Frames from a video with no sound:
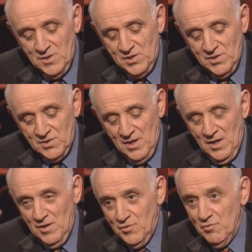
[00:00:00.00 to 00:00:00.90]
which is
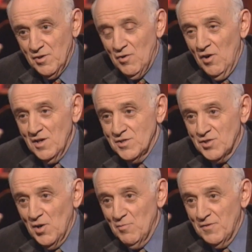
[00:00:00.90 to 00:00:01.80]
do the call-in
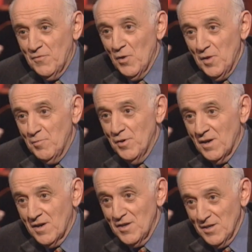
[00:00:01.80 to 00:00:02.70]
show before the book. You